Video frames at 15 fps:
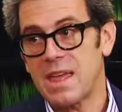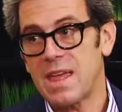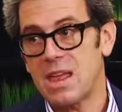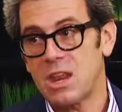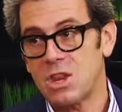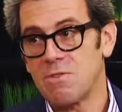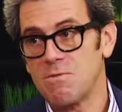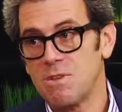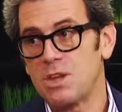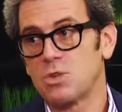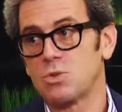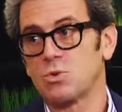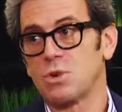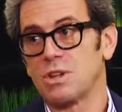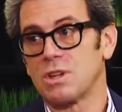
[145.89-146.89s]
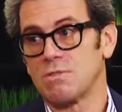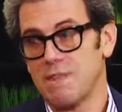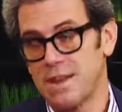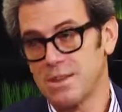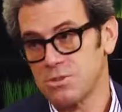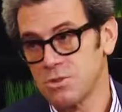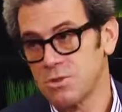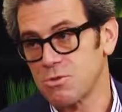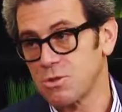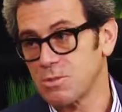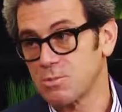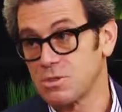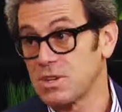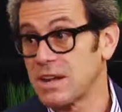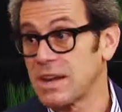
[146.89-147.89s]
individual investor
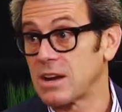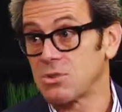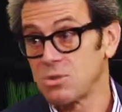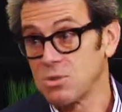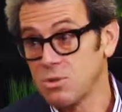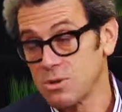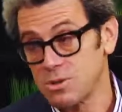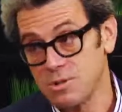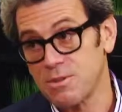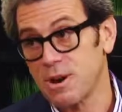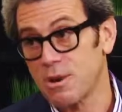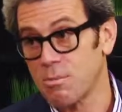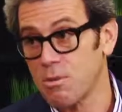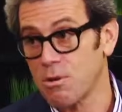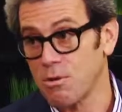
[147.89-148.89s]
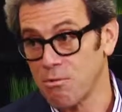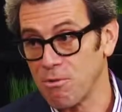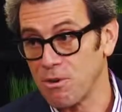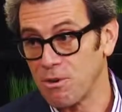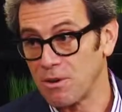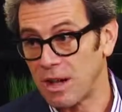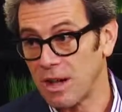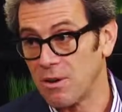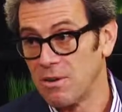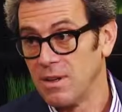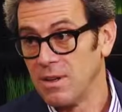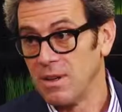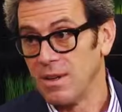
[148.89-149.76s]
groups take tours of our portfolio.